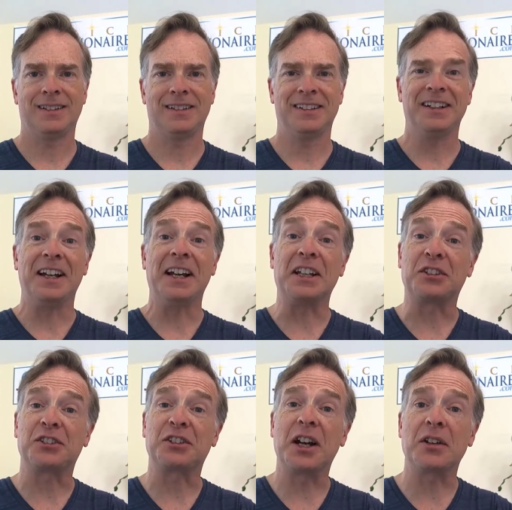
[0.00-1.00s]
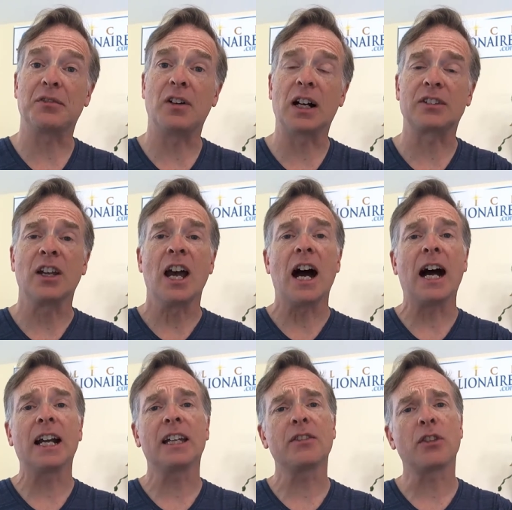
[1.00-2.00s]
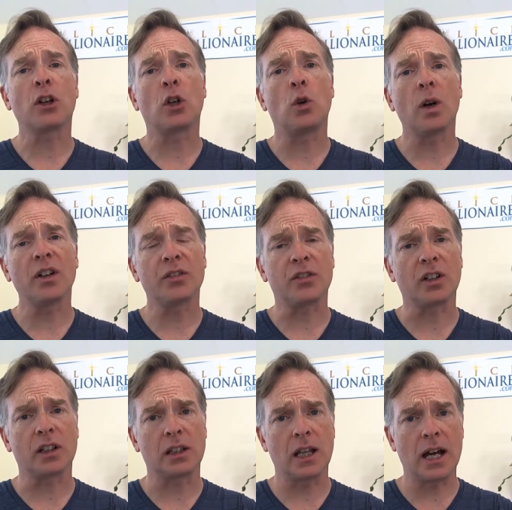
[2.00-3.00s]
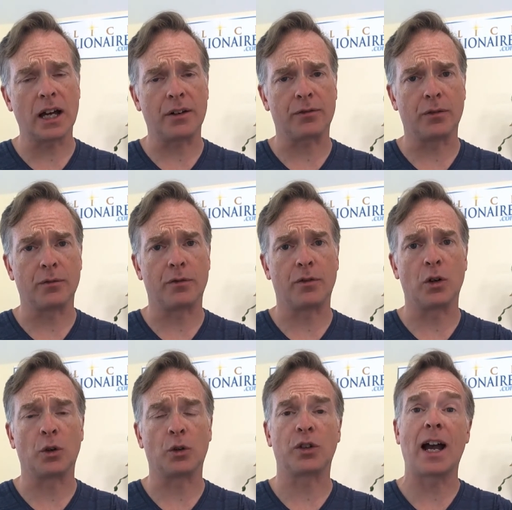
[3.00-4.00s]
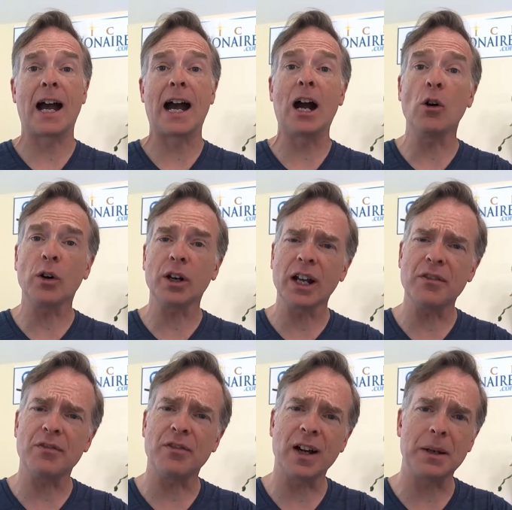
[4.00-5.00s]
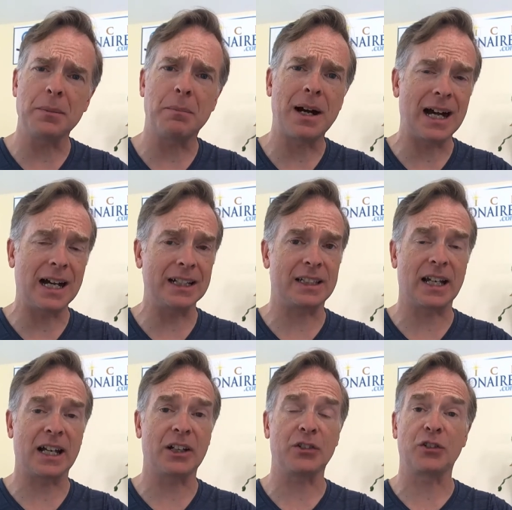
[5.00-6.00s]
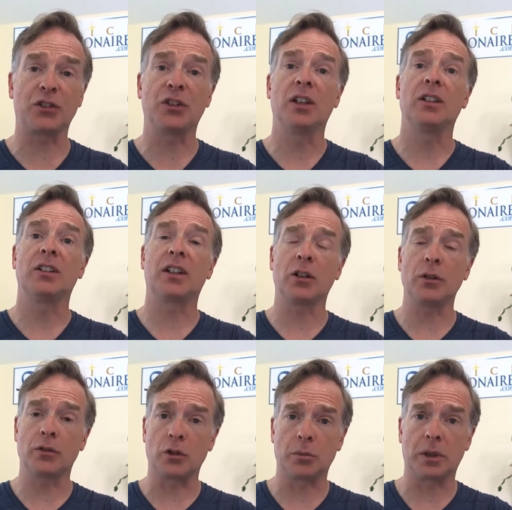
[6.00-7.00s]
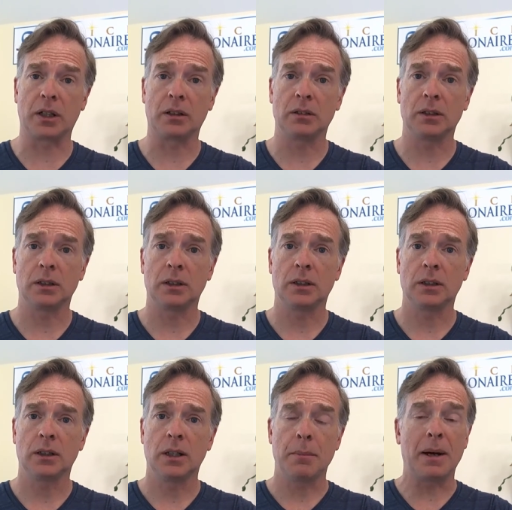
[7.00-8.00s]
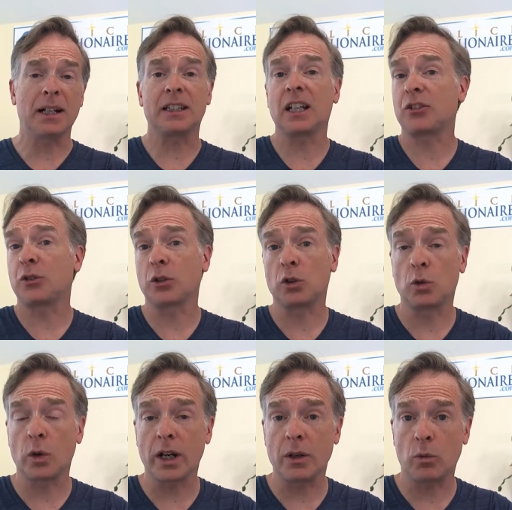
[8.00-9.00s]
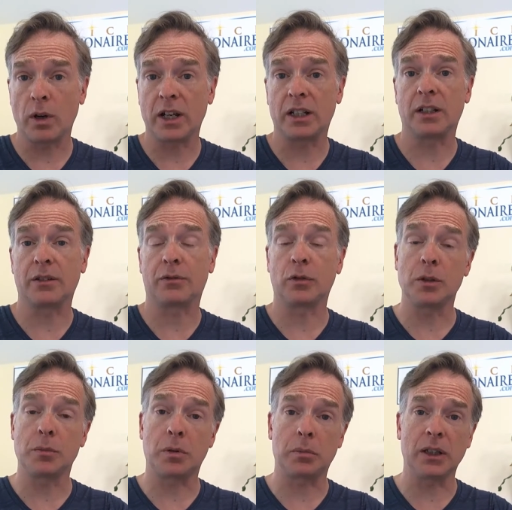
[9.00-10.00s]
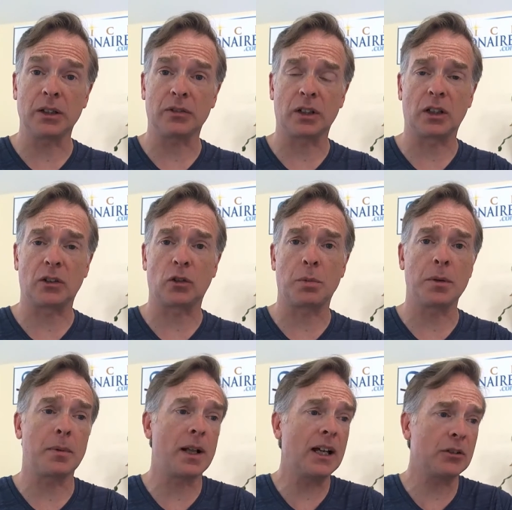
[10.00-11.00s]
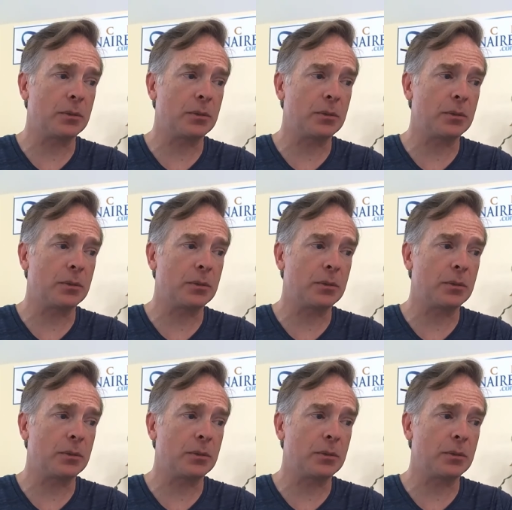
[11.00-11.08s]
Hey, it's Scott Fox. I get the question a lot from folks how can I find podcasts to interview me? Podcasts are a great way to get free publicity, so people ask me,